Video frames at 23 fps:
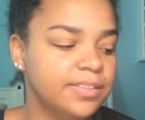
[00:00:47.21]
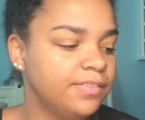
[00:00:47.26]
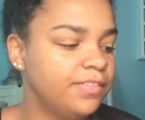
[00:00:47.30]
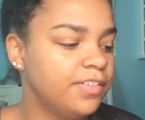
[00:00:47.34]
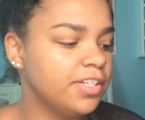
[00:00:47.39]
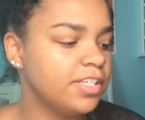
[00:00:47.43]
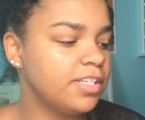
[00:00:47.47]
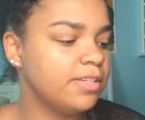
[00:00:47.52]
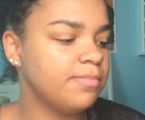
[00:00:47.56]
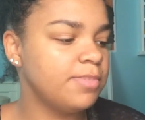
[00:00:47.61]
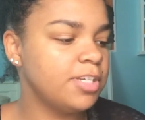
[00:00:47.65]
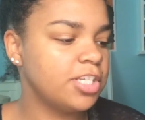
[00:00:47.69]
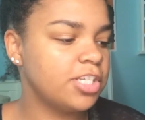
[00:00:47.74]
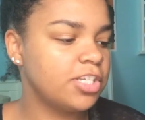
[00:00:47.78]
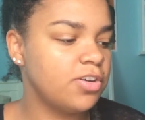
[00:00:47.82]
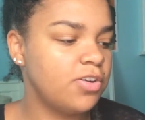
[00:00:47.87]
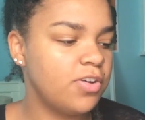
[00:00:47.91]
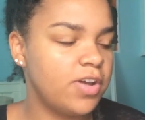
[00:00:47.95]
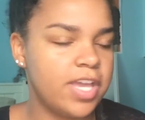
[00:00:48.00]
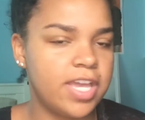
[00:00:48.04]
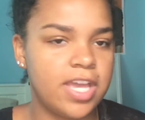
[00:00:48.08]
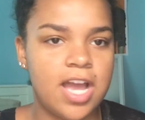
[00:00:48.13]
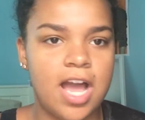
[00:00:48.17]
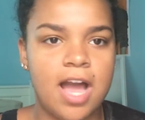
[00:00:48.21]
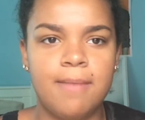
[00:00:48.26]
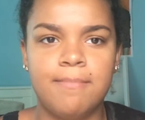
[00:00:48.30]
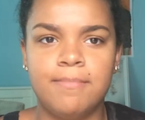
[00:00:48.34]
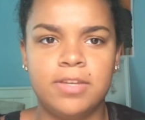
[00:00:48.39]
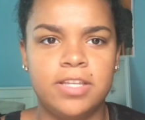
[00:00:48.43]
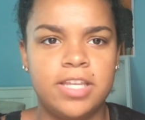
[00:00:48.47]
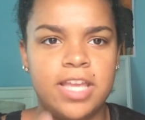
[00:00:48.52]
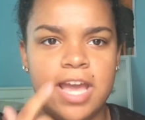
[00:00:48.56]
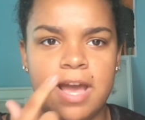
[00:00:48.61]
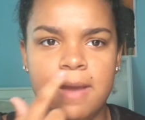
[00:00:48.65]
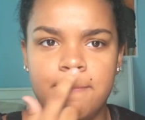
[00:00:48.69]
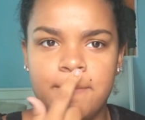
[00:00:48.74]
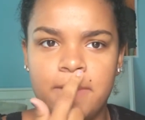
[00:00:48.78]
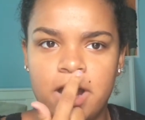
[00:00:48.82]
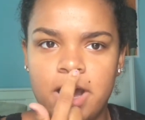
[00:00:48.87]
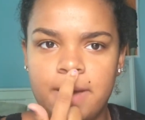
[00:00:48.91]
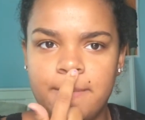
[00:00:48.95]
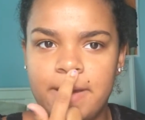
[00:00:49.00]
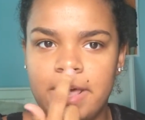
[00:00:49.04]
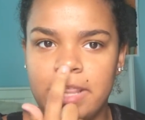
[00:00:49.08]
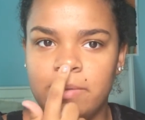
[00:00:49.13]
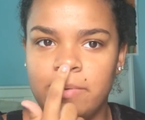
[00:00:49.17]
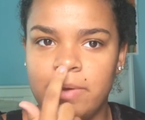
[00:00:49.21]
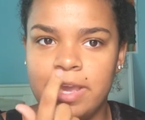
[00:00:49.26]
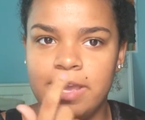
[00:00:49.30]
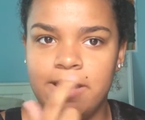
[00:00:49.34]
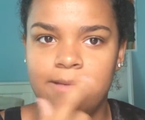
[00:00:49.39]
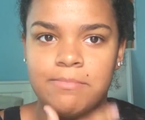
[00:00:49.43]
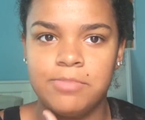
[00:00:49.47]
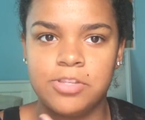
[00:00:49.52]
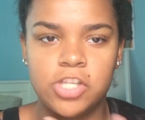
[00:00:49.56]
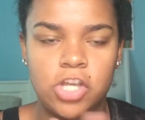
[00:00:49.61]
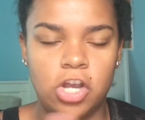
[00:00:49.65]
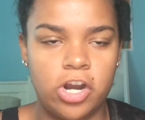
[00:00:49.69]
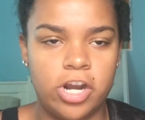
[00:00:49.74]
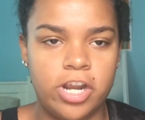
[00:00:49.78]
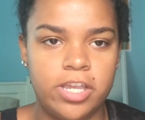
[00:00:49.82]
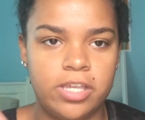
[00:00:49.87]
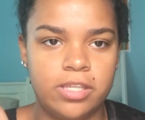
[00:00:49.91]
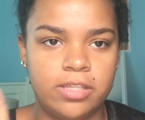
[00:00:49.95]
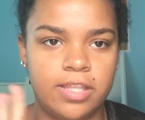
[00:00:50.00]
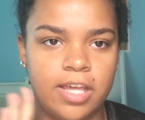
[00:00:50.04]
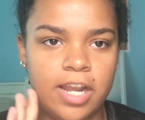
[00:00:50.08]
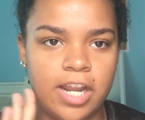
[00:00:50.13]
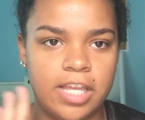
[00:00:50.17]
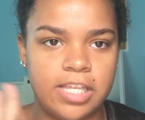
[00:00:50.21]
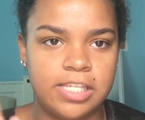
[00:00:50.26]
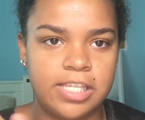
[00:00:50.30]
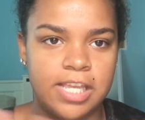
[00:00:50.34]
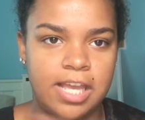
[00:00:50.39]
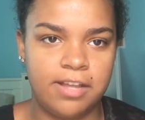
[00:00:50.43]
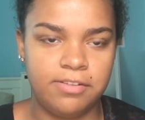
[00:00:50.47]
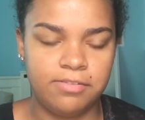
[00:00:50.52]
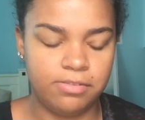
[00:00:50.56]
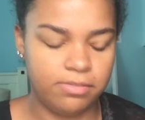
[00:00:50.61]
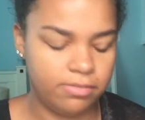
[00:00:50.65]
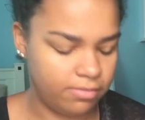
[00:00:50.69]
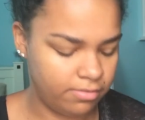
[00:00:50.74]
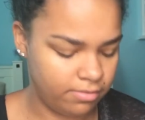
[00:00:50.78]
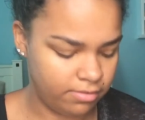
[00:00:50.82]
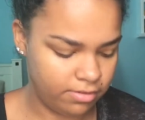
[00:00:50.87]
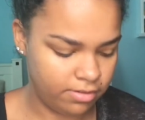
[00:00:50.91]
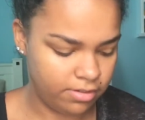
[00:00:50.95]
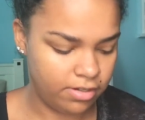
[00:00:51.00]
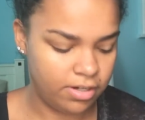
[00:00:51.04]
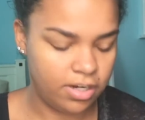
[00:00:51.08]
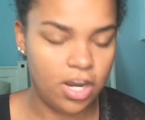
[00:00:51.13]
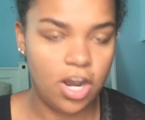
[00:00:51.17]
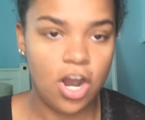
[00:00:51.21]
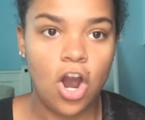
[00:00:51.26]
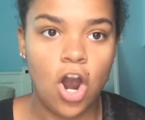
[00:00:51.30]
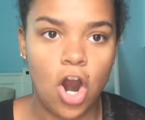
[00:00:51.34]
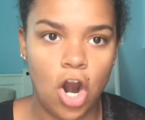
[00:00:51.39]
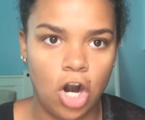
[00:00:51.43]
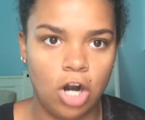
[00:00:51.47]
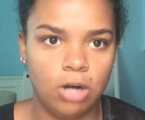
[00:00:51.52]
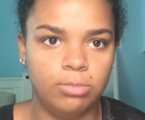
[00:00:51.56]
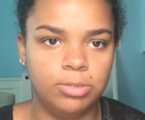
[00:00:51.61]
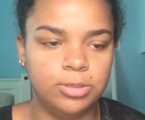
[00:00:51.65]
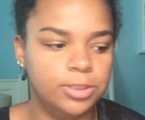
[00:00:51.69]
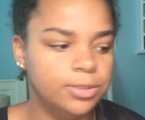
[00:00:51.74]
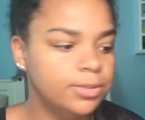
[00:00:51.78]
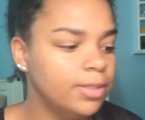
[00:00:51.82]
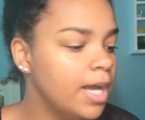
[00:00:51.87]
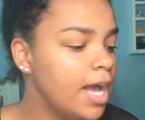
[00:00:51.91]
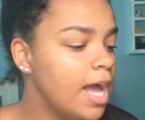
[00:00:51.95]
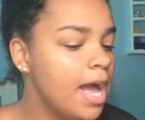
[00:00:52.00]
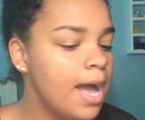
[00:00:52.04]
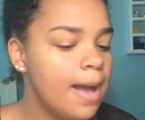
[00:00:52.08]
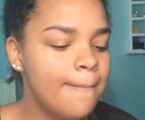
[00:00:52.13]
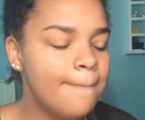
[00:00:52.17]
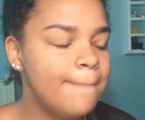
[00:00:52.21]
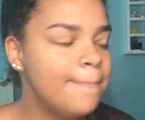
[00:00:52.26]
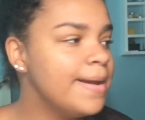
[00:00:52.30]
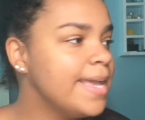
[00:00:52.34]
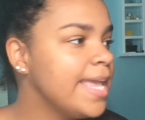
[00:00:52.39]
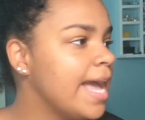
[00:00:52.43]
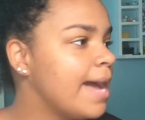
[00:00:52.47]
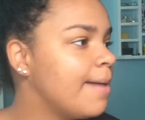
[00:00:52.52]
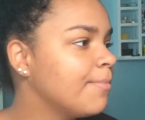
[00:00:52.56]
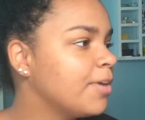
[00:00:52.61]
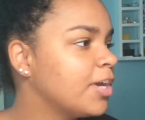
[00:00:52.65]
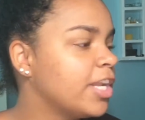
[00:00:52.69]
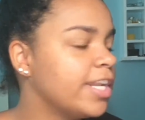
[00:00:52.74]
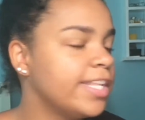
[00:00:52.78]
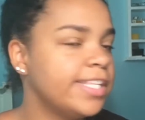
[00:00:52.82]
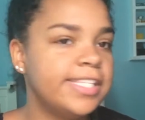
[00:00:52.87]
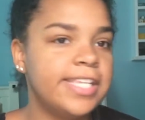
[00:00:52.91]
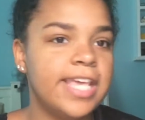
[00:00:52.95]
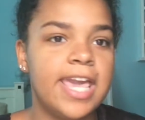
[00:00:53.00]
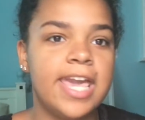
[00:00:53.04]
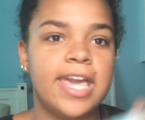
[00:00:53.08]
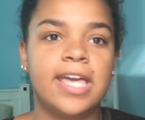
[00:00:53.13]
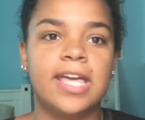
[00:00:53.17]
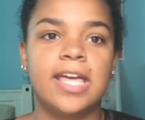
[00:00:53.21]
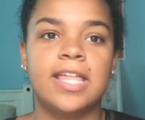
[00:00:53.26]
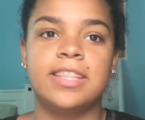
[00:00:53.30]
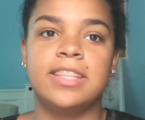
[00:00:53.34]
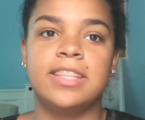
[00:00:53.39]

First, I'm just going, by the way, I'm sorry that I sound horrible. But yeah, I'm going to take